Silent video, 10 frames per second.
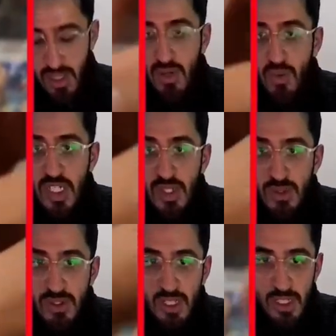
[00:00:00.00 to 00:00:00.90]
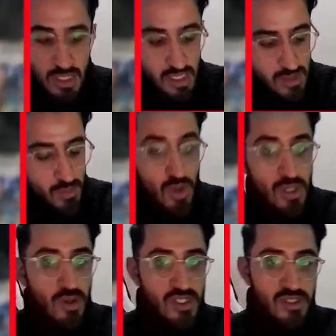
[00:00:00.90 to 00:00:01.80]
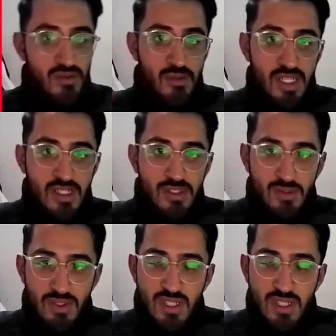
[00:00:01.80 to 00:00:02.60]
when you're on uh, Inst Pokemon Instagram at least all the